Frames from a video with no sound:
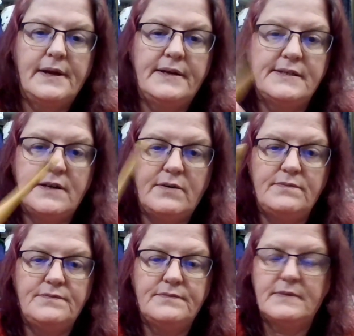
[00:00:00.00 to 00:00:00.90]
So,
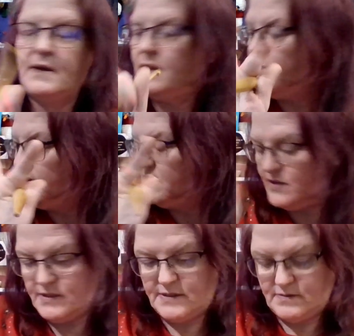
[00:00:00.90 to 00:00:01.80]
I love these
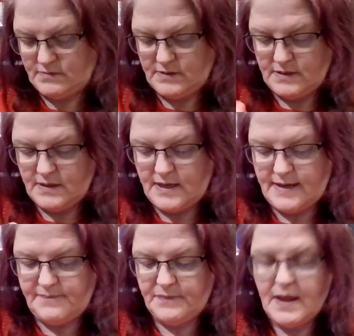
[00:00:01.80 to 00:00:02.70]
hooks.
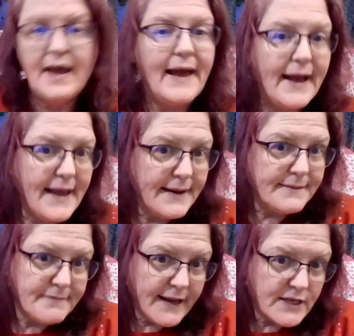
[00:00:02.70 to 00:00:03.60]
Again,
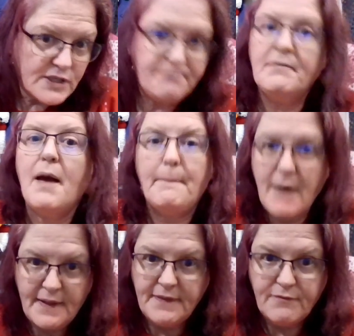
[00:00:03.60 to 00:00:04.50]
I actually
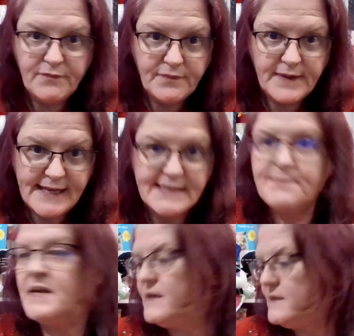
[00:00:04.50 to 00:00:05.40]
bought these
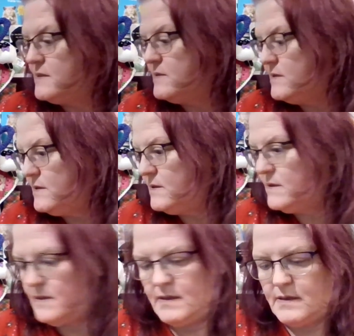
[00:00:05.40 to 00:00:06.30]
because
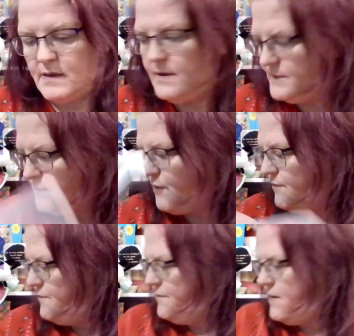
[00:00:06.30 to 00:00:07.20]
it was for
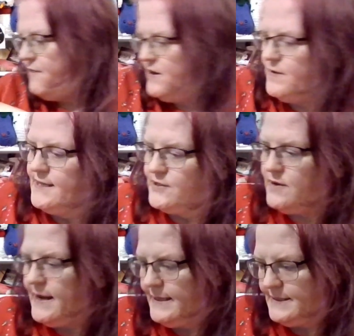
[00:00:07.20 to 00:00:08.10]
a fundraiser,
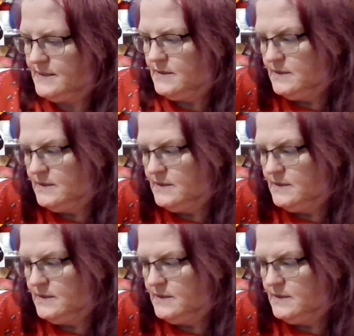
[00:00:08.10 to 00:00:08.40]
and